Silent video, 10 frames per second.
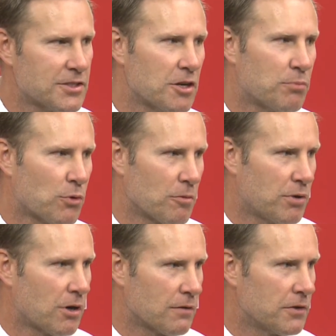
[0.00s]
That's an important
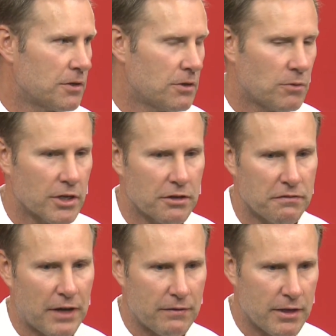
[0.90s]
part of it. You don't want to get a
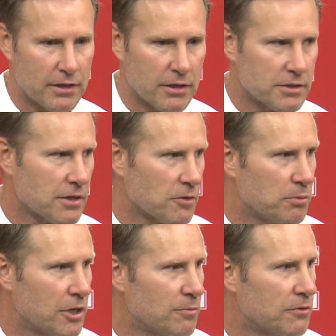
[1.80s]
5'8 kid that's never
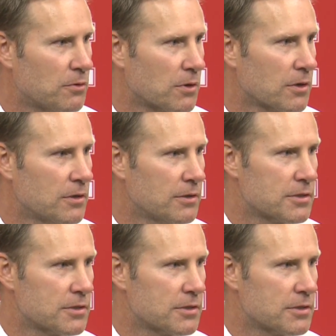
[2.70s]
played before.